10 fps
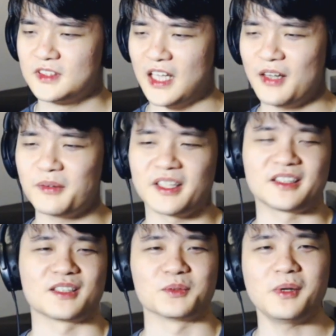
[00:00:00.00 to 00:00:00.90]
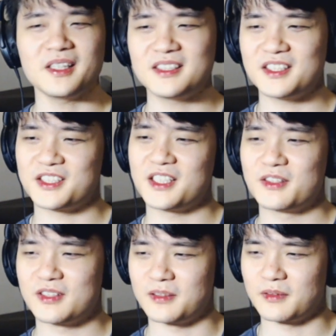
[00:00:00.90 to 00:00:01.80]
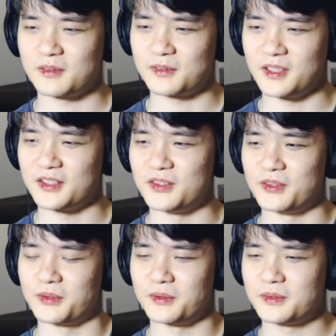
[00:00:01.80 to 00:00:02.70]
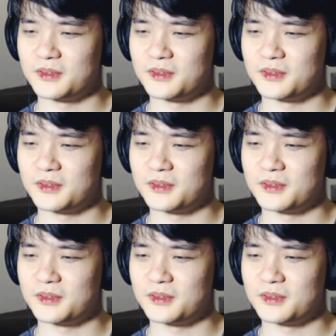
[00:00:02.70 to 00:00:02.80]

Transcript: I don't get this. What is this general trying to do? Okay.